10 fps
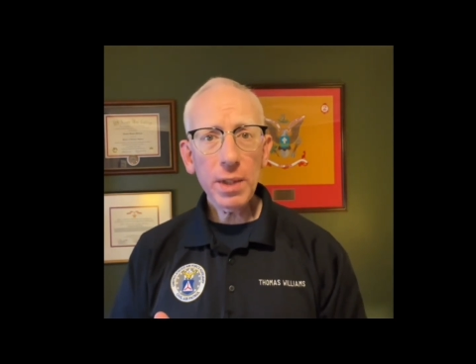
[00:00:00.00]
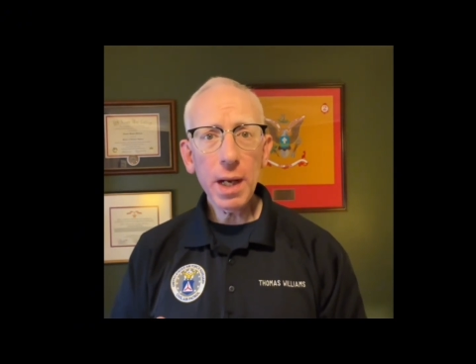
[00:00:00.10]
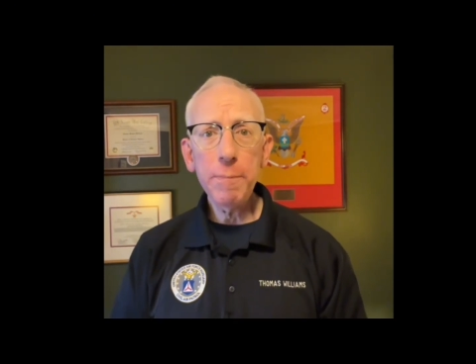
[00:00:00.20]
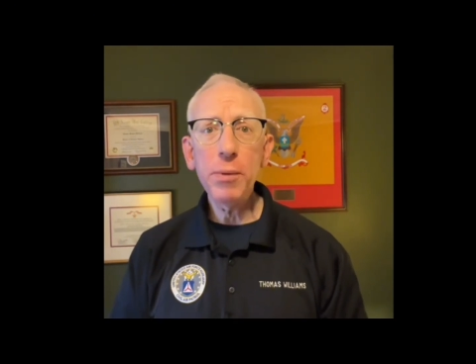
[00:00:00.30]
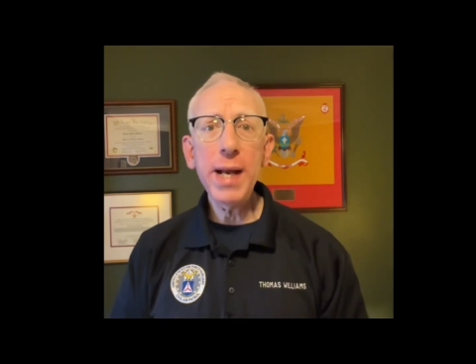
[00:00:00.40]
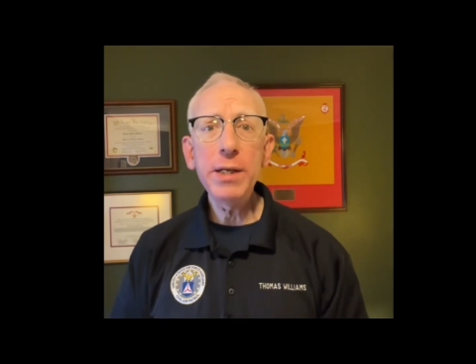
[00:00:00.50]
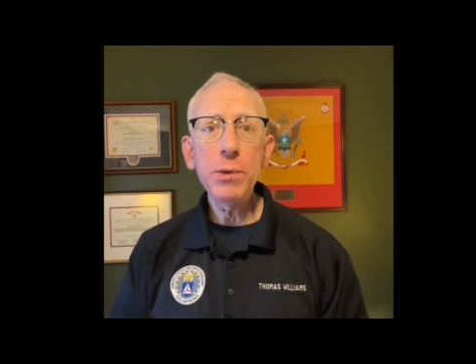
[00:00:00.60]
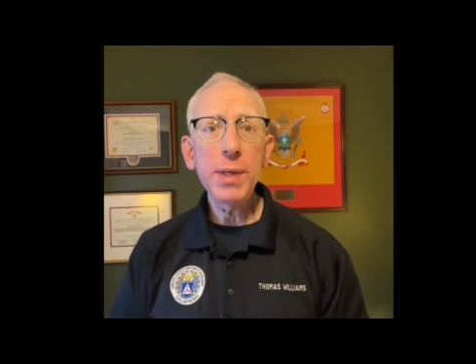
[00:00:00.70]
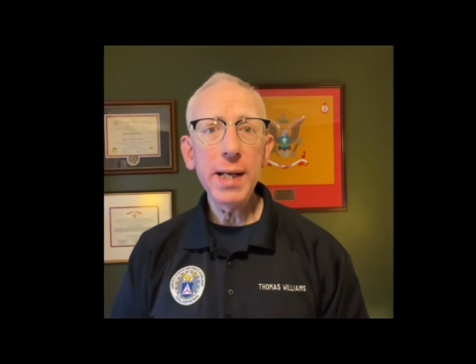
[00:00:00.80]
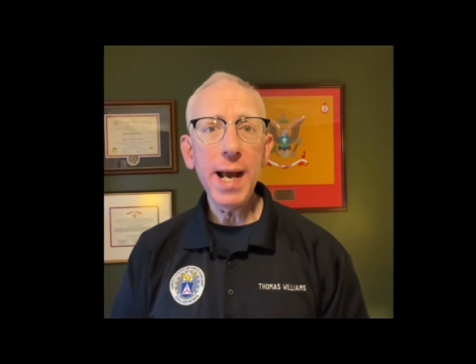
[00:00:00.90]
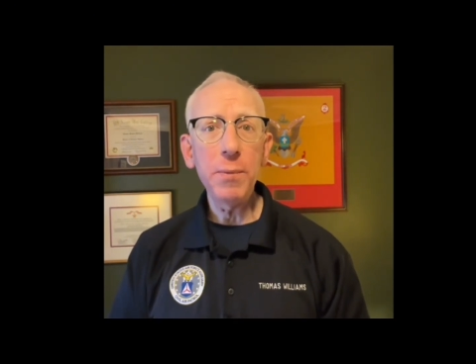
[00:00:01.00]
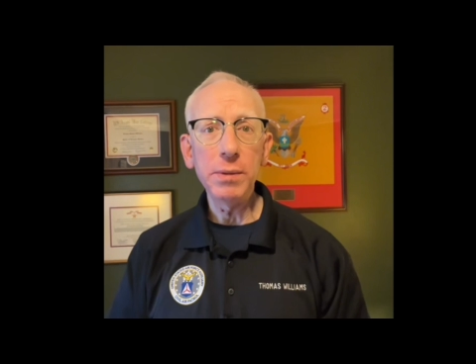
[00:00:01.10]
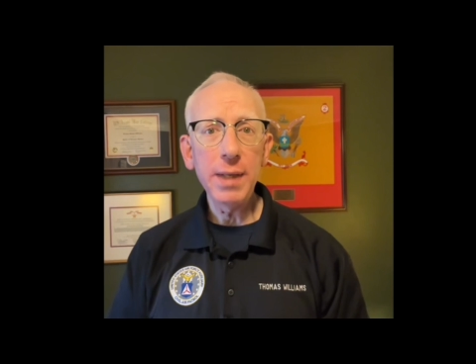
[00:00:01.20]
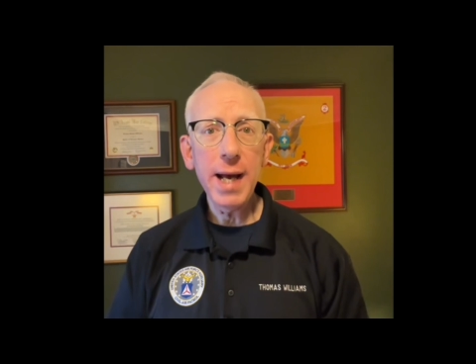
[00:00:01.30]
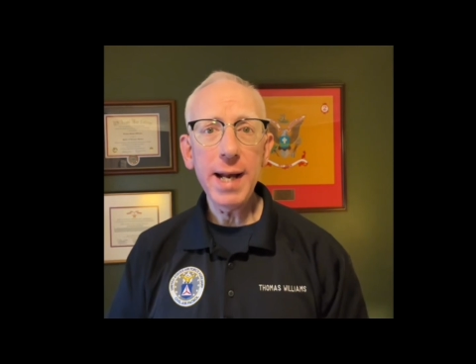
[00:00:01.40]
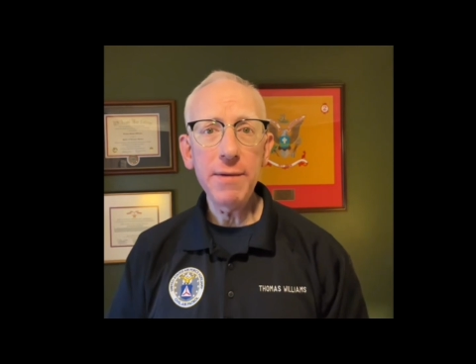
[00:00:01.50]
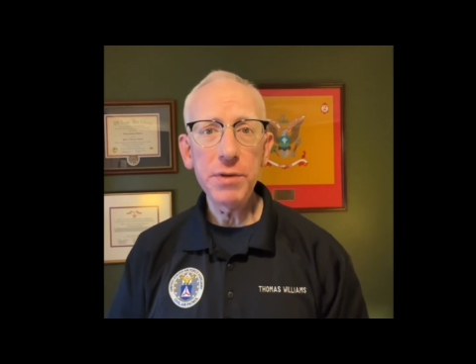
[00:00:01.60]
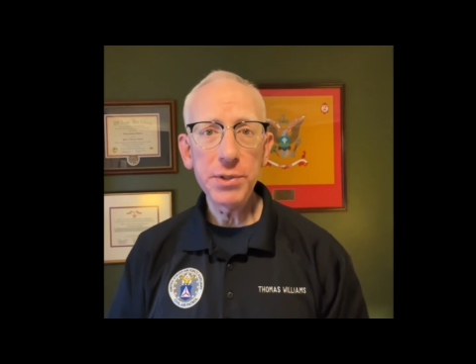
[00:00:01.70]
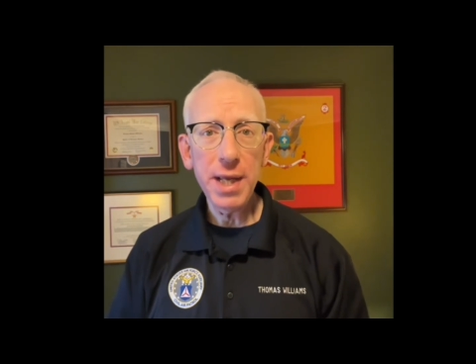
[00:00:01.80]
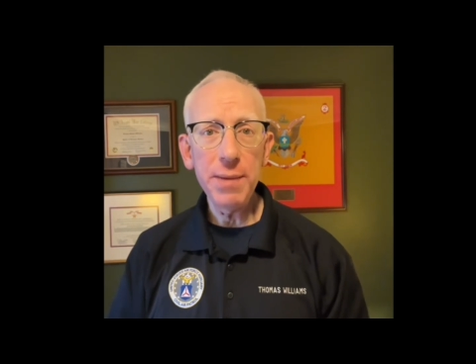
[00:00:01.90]
A brand new cadet will not have the
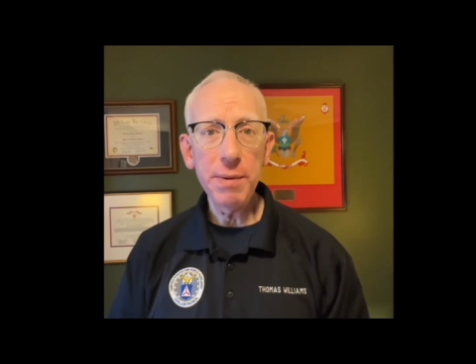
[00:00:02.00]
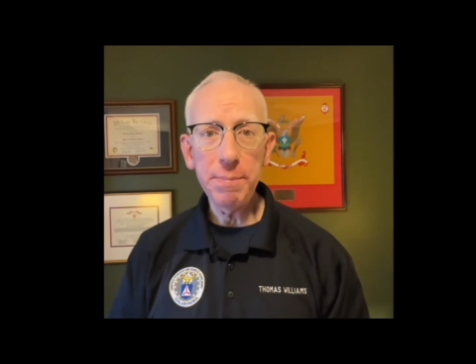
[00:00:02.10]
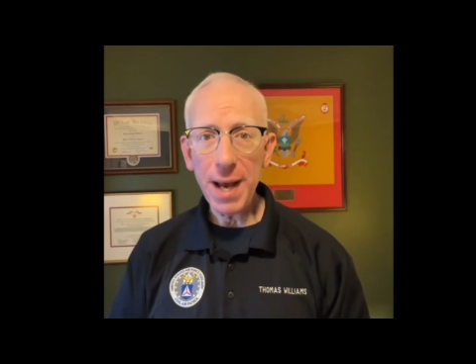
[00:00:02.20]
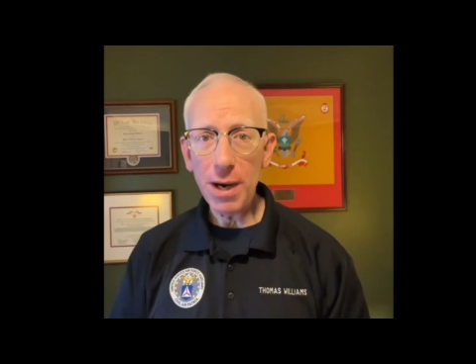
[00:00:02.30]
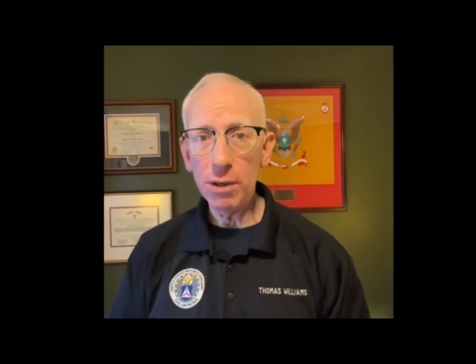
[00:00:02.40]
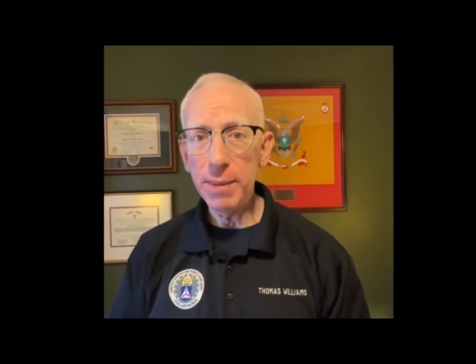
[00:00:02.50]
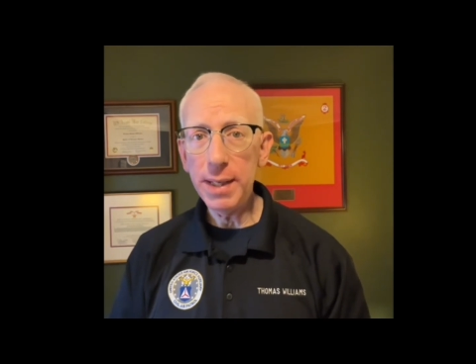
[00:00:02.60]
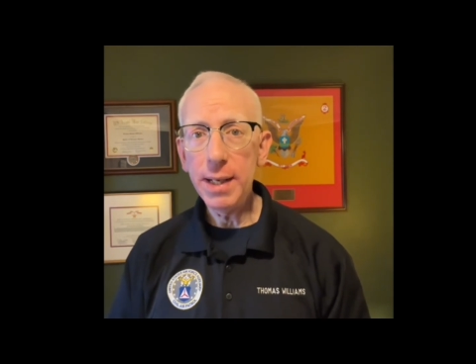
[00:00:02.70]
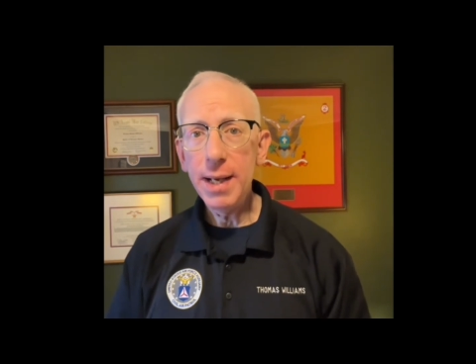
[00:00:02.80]
same empowerment